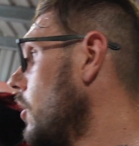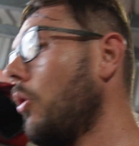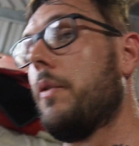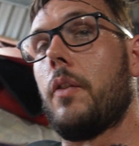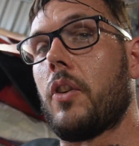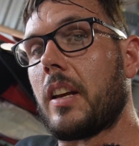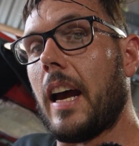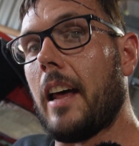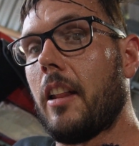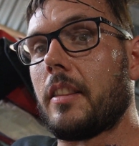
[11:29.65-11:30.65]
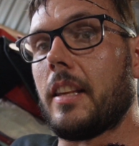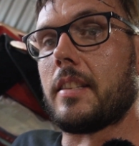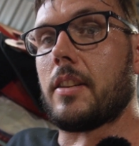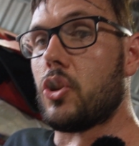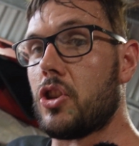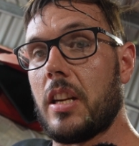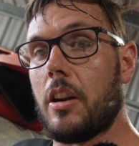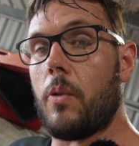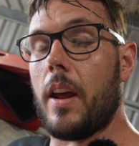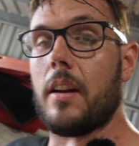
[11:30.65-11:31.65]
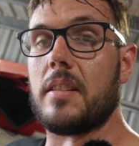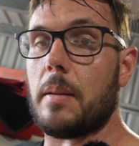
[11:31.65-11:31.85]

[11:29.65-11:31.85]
or if you've got a car like this that's just sitting around,